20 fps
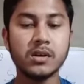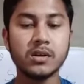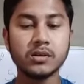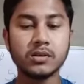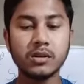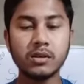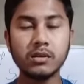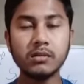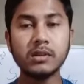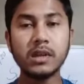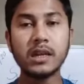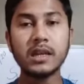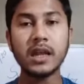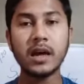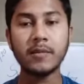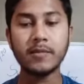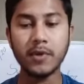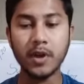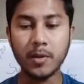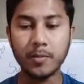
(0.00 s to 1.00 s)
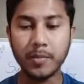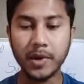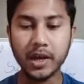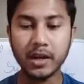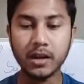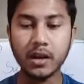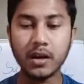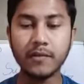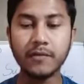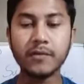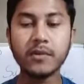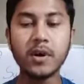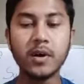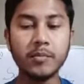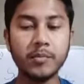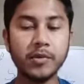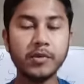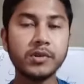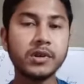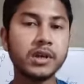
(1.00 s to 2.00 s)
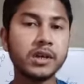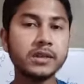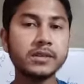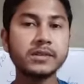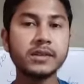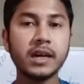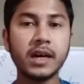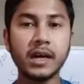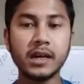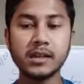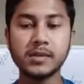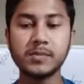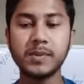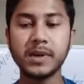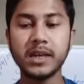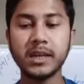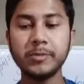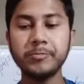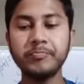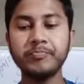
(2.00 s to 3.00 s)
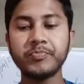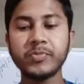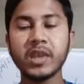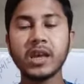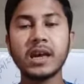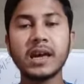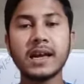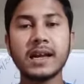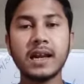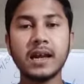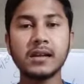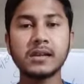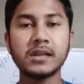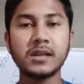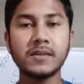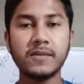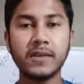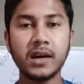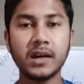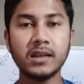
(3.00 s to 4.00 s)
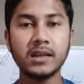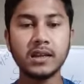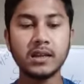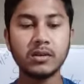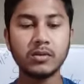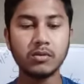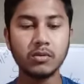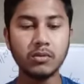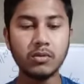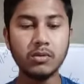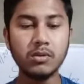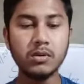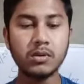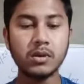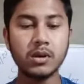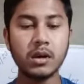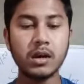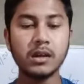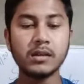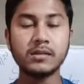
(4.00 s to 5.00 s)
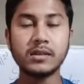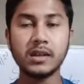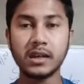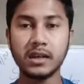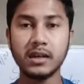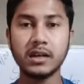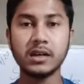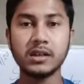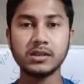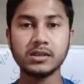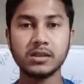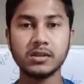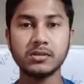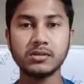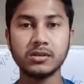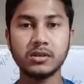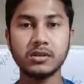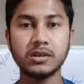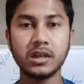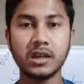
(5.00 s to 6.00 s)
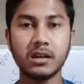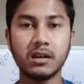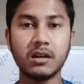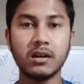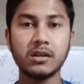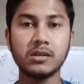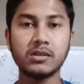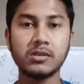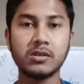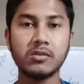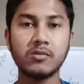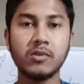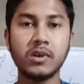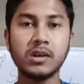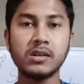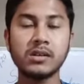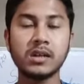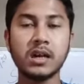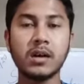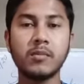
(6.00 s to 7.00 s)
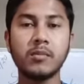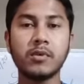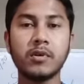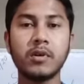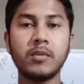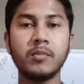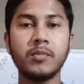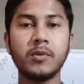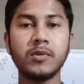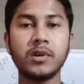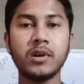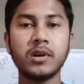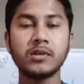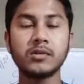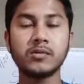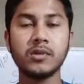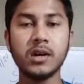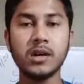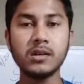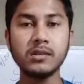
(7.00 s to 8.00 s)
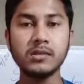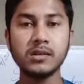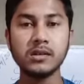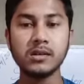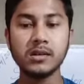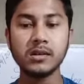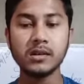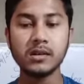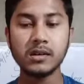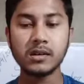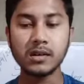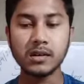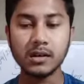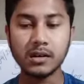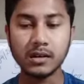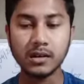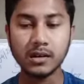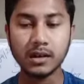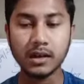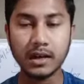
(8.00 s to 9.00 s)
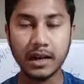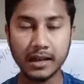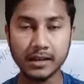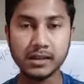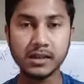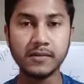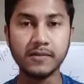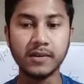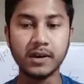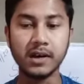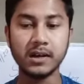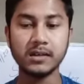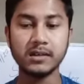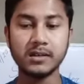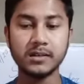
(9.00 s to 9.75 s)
So the development of computers has been classified into generation. So generation was computers was classified.